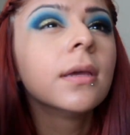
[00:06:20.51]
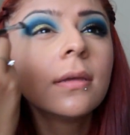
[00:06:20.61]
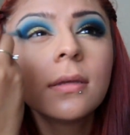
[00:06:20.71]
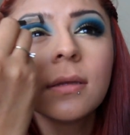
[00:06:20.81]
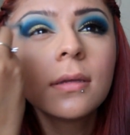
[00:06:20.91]

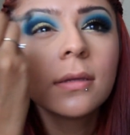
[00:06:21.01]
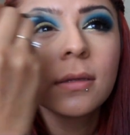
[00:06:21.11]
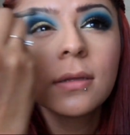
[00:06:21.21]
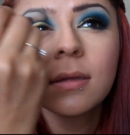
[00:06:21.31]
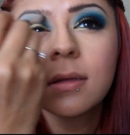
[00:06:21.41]

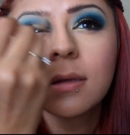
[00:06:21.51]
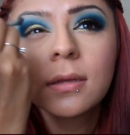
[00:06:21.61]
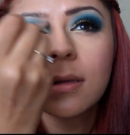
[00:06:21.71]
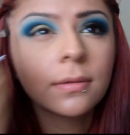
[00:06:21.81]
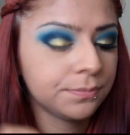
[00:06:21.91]

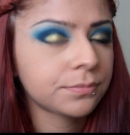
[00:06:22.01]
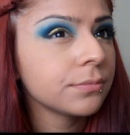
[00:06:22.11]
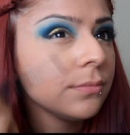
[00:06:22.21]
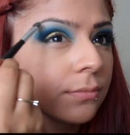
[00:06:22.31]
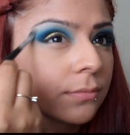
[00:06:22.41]

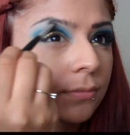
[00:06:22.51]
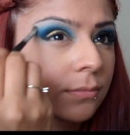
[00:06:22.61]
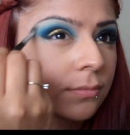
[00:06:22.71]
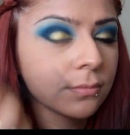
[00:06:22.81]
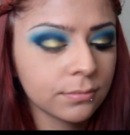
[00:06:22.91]

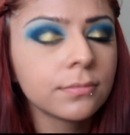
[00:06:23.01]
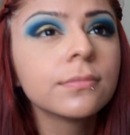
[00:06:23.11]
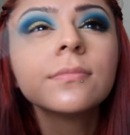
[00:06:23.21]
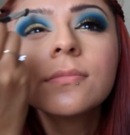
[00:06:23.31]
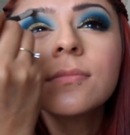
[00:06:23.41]

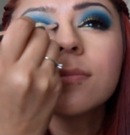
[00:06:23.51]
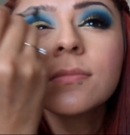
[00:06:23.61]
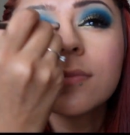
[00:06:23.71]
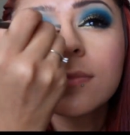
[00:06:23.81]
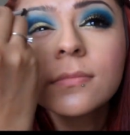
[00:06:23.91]

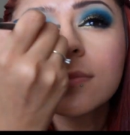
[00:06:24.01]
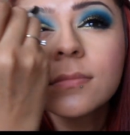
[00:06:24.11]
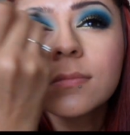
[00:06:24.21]
(no one is talking)